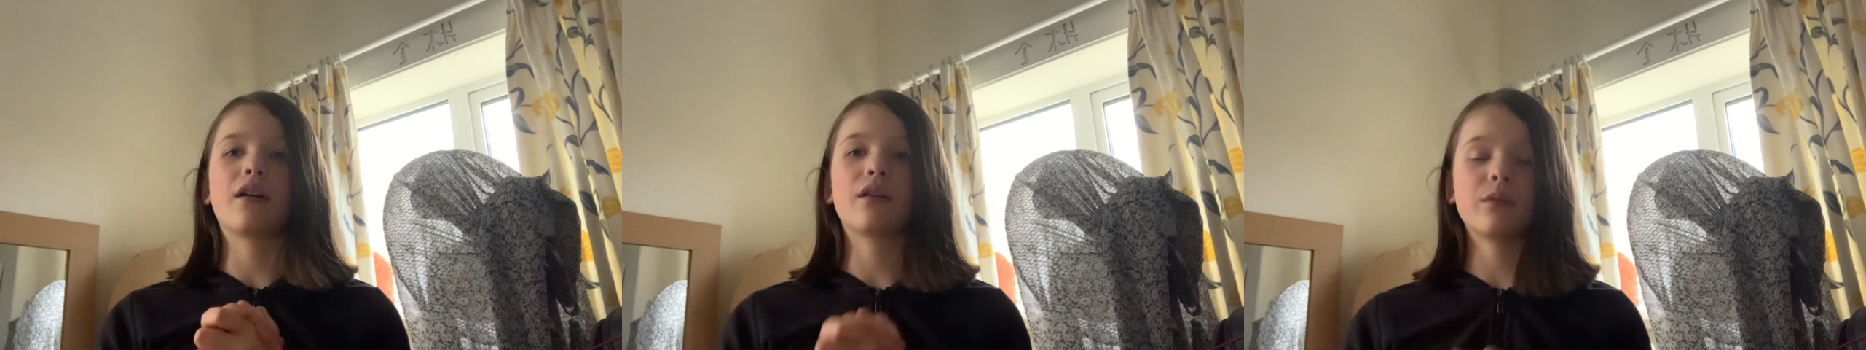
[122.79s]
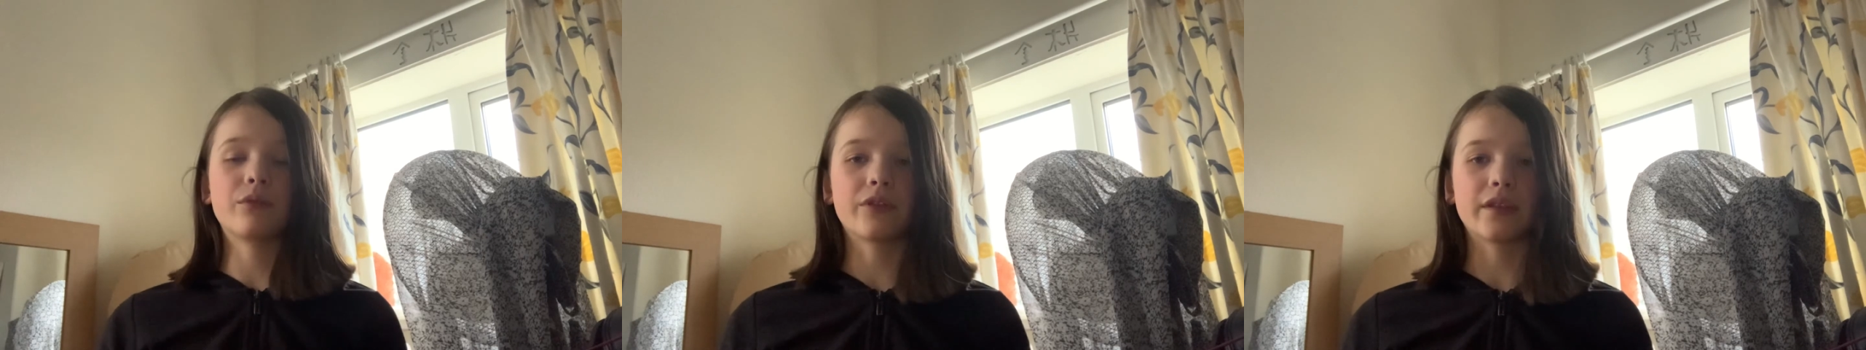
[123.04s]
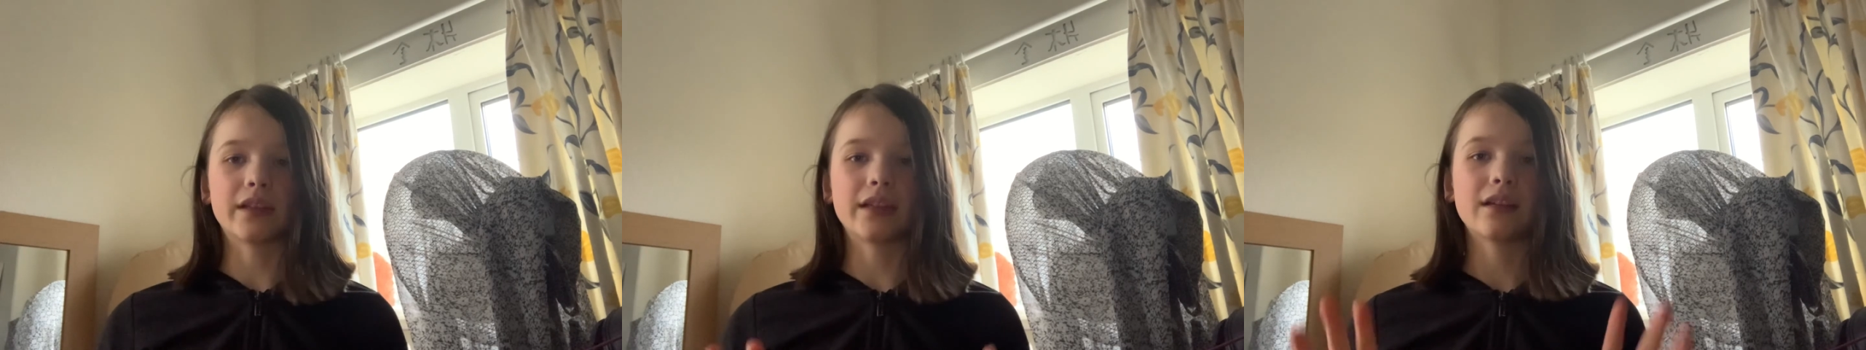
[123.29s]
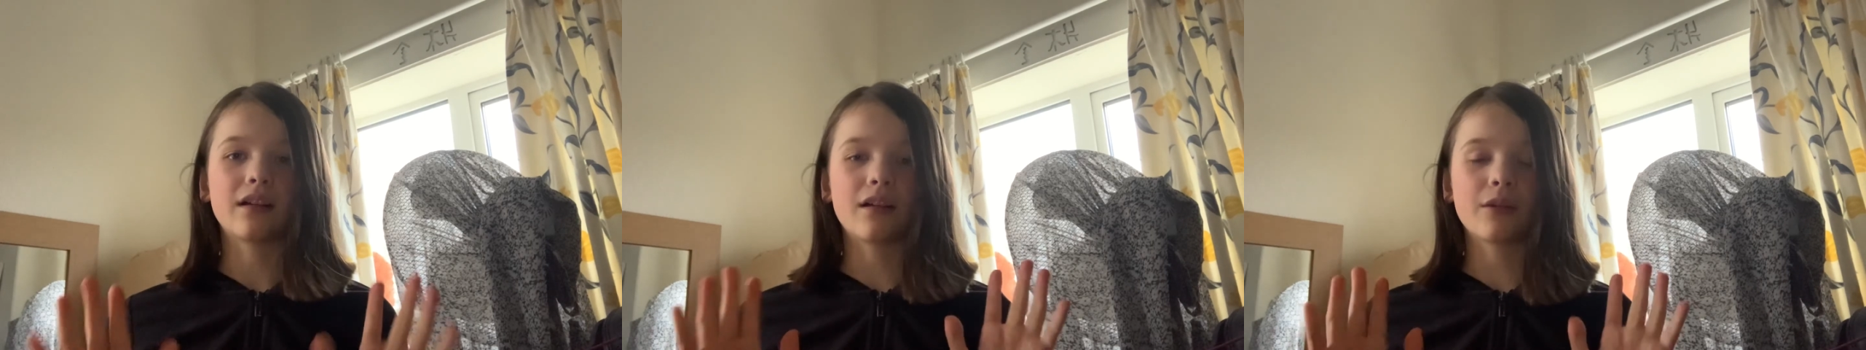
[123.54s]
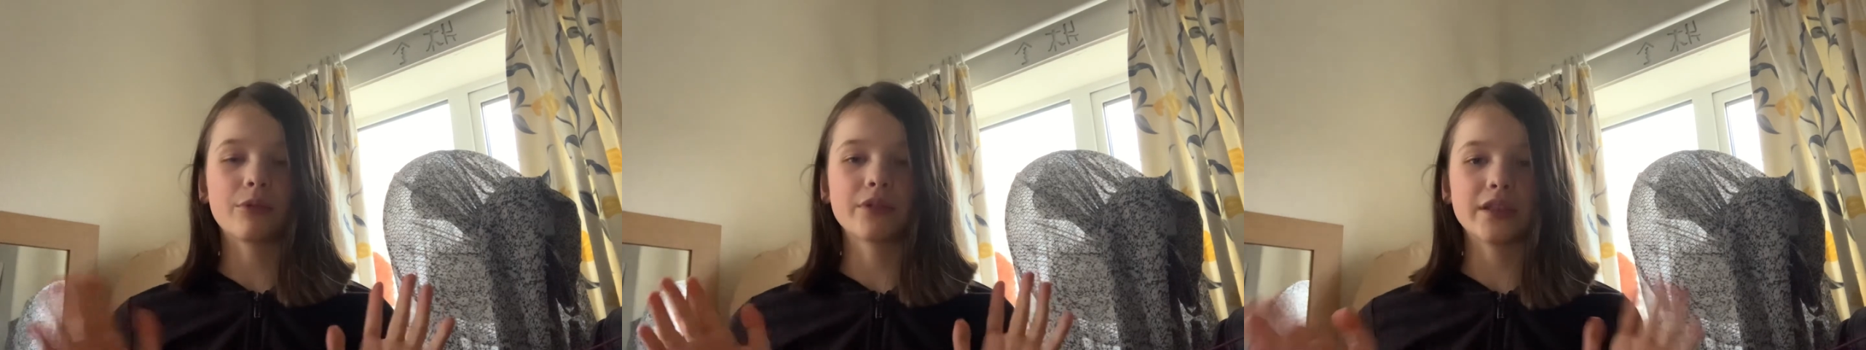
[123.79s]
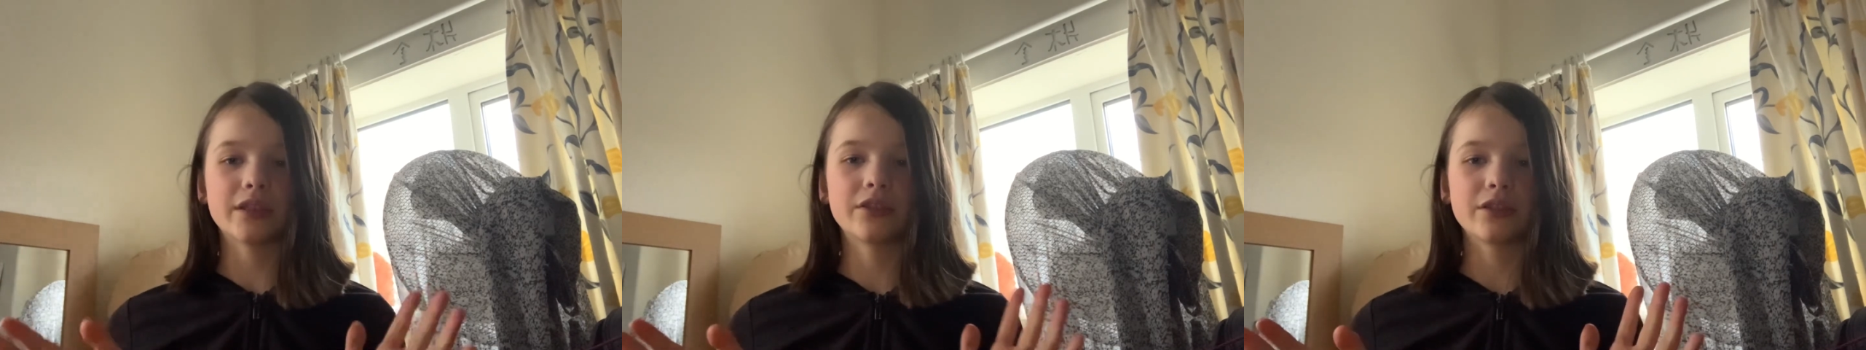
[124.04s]
hopefully I will
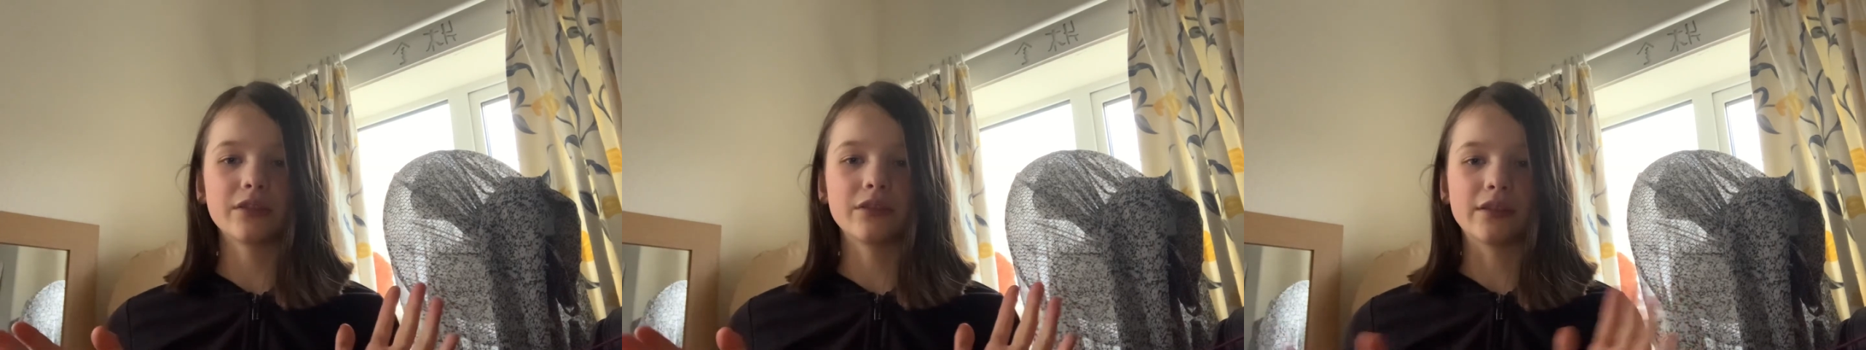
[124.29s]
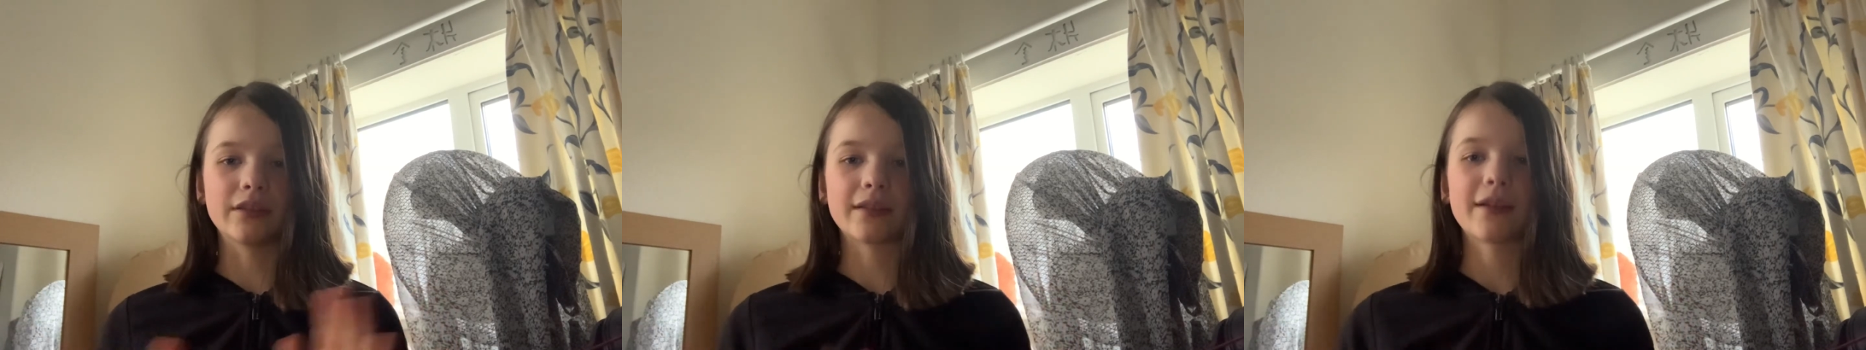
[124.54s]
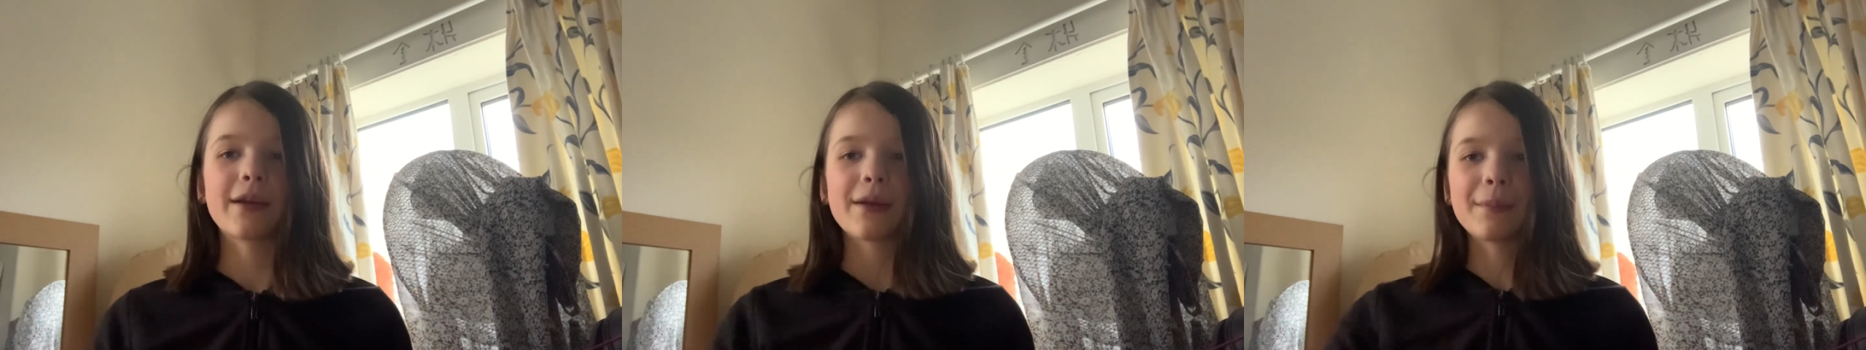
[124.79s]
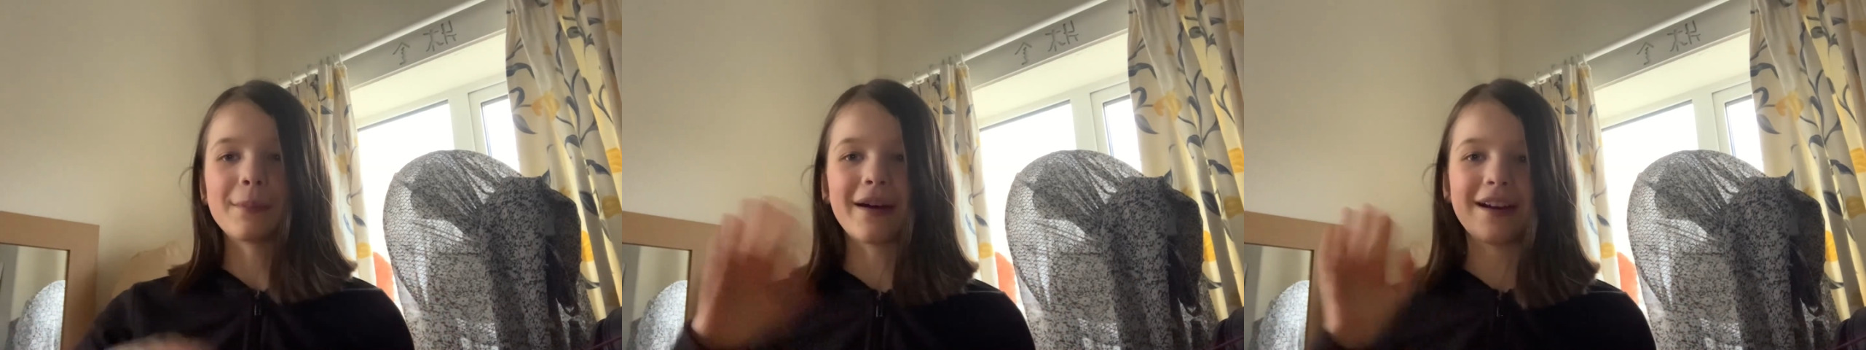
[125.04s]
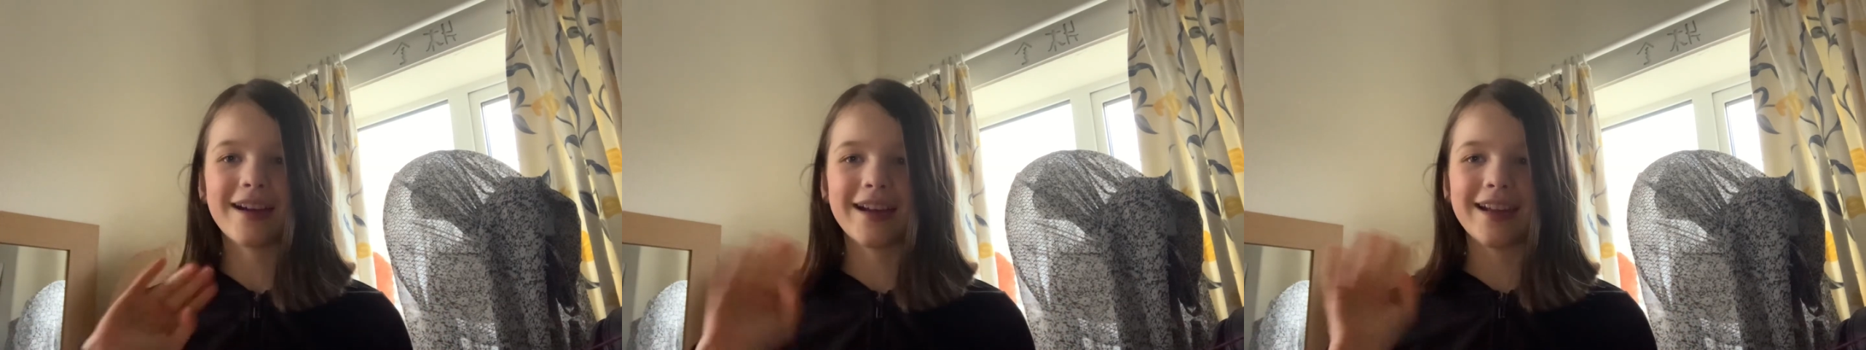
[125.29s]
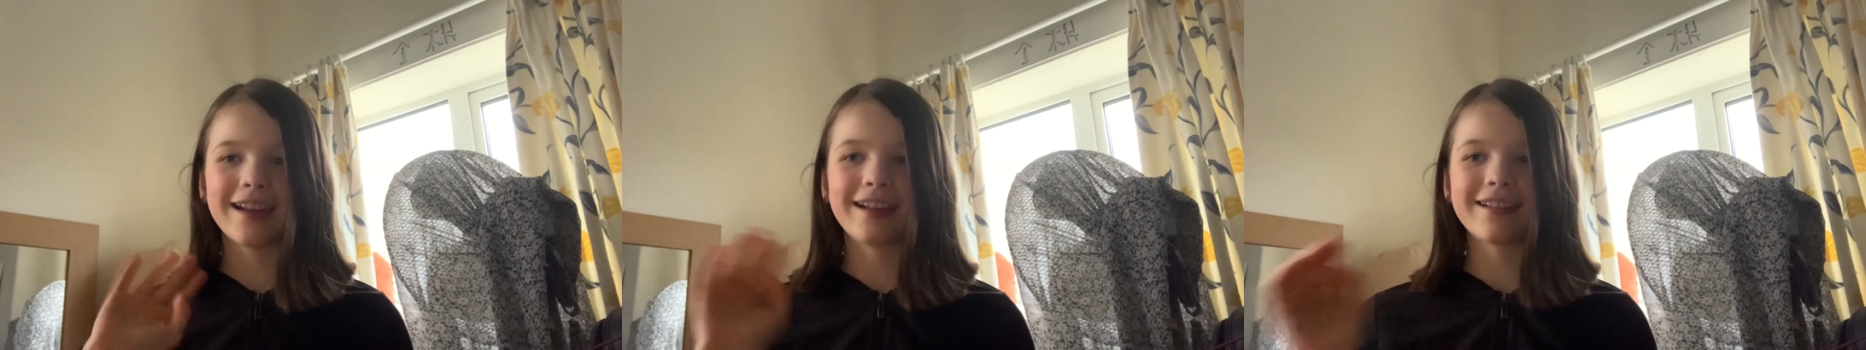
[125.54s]
see you soon.
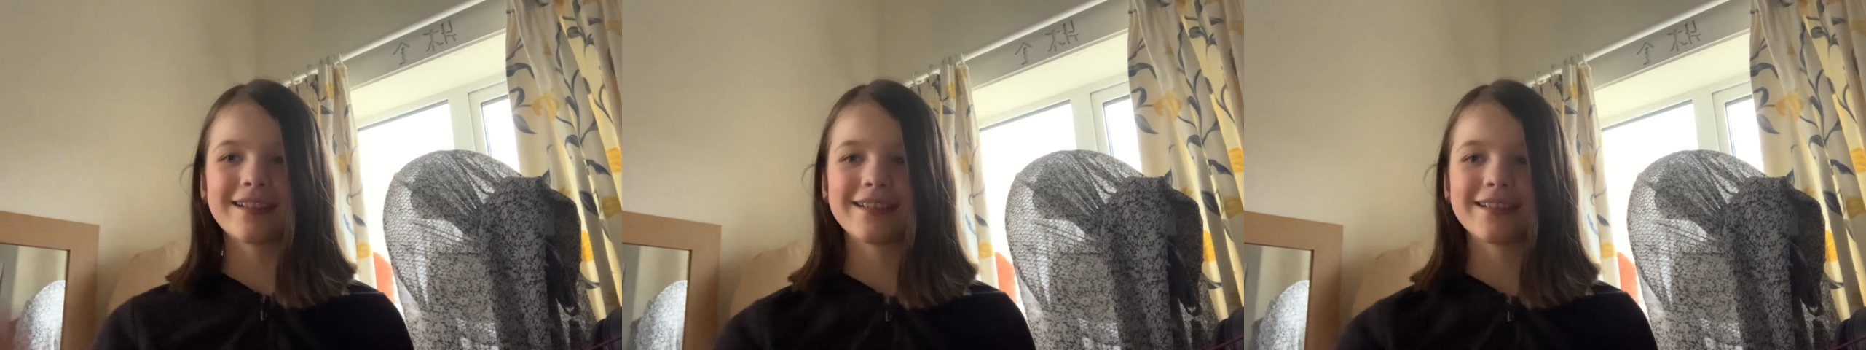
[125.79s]
Bye.